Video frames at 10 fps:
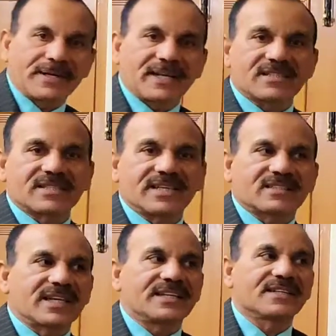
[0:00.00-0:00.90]
degrees C is
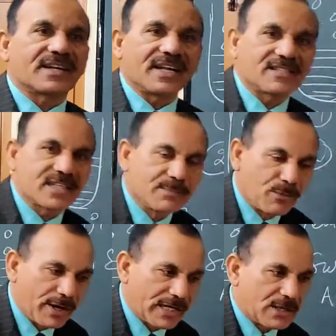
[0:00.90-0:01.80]
the increase in
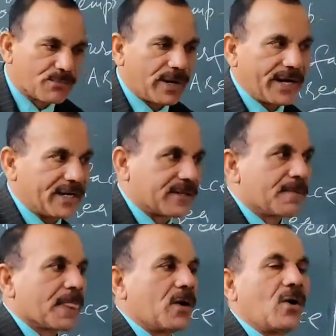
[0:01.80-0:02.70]
boiling point
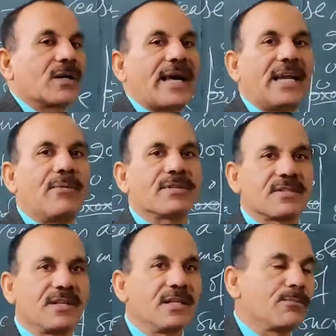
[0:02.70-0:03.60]
or
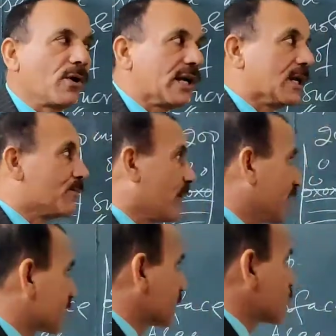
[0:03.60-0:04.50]
elevation in boiling point.